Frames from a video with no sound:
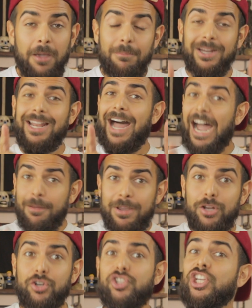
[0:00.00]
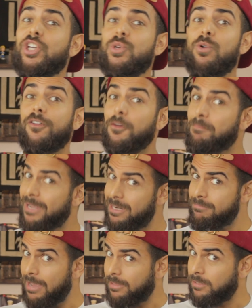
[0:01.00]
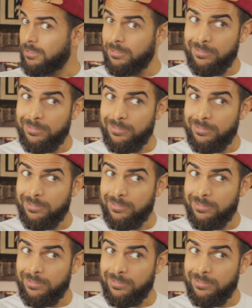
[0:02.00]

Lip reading: But I'm here to show you a forbidden method